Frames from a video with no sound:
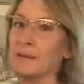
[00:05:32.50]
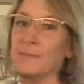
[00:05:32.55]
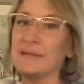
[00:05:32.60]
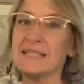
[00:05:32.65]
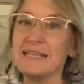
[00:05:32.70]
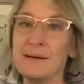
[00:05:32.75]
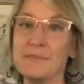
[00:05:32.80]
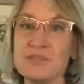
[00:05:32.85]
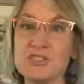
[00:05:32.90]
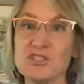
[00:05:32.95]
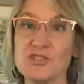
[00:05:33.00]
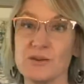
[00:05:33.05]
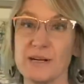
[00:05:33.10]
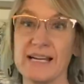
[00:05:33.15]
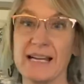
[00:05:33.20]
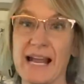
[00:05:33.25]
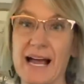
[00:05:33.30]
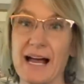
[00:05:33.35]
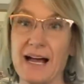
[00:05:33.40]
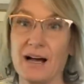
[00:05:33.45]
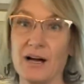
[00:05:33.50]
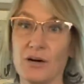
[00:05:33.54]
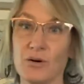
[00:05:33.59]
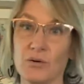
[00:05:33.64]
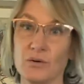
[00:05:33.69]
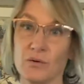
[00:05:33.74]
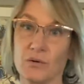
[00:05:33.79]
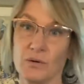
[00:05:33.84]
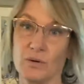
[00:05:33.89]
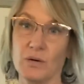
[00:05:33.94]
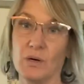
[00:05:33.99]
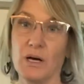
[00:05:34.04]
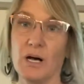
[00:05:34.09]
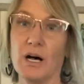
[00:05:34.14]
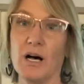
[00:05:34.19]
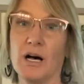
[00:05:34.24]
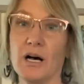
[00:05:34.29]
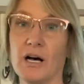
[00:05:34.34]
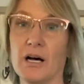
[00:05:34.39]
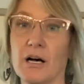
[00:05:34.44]
me demonstrate how
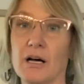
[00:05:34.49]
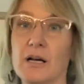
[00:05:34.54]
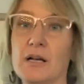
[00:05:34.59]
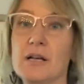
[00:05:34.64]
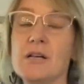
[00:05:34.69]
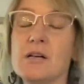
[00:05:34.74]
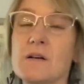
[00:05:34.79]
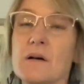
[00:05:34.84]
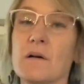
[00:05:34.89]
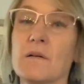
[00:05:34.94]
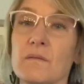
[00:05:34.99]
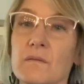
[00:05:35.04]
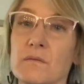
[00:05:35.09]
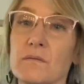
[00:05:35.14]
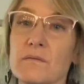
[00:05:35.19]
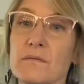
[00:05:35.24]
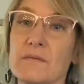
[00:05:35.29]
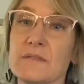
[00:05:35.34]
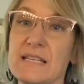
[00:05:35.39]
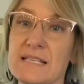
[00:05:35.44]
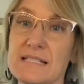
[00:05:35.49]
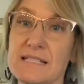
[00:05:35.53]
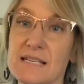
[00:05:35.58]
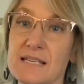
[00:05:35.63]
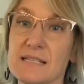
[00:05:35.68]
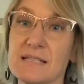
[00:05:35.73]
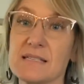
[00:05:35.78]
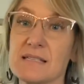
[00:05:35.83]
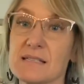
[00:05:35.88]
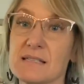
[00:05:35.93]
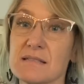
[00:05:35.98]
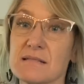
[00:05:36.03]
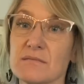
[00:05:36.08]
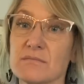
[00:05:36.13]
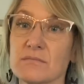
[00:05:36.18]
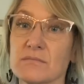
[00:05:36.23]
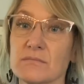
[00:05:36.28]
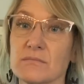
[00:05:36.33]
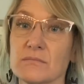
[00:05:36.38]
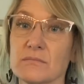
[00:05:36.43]
this is
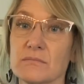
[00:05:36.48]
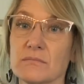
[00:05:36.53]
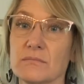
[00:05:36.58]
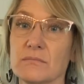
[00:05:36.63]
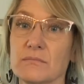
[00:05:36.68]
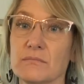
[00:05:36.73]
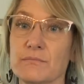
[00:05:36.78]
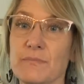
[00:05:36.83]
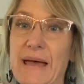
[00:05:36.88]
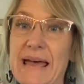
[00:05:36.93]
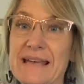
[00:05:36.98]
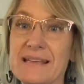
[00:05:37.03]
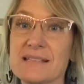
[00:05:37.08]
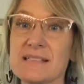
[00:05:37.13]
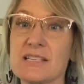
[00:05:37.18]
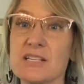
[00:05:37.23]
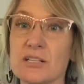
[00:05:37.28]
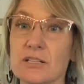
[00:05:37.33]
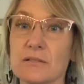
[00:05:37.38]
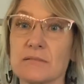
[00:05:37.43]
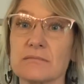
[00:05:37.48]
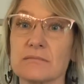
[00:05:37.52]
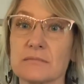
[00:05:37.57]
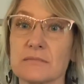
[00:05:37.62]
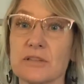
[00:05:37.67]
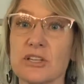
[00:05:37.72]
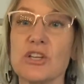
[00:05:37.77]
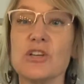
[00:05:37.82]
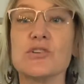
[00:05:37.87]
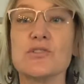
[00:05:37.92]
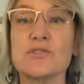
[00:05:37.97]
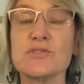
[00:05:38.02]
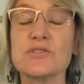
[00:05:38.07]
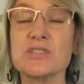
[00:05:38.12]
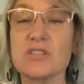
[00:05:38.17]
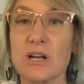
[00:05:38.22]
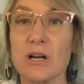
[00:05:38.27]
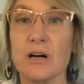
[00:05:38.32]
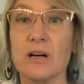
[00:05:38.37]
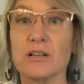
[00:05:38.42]
best used
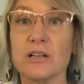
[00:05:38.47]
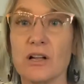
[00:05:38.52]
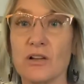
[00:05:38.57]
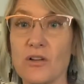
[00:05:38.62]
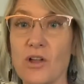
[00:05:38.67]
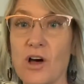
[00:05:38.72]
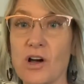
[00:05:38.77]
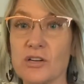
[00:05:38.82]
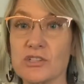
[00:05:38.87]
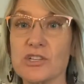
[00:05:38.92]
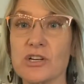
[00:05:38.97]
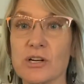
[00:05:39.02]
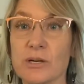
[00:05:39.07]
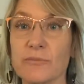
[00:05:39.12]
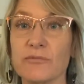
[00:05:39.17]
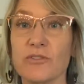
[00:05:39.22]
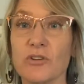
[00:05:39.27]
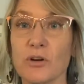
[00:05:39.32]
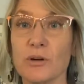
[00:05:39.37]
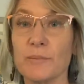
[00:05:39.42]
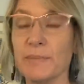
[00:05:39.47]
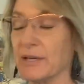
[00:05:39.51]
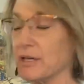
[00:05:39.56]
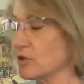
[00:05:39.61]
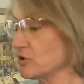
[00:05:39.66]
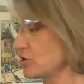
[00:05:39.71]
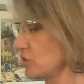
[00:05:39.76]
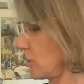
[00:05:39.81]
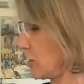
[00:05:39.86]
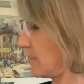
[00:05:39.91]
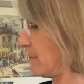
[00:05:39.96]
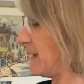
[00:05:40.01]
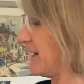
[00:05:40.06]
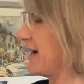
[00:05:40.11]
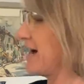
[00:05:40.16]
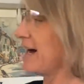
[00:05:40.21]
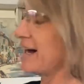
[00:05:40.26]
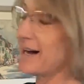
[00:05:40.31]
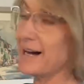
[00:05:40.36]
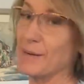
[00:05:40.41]
on the long term for a bigger job.
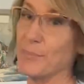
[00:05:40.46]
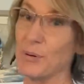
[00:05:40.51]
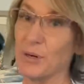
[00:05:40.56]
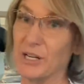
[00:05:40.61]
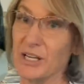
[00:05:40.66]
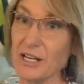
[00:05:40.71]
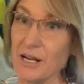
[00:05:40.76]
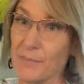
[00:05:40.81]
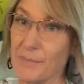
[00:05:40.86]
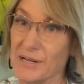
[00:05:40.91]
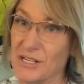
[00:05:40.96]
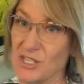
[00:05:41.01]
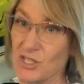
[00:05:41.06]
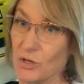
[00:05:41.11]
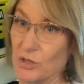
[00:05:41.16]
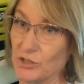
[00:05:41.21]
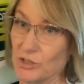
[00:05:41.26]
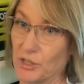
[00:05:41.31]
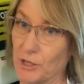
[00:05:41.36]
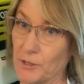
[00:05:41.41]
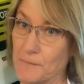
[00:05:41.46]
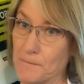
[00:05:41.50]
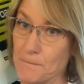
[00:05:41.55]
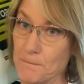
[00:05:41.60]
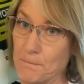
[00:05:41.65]
I put it on my shoulder,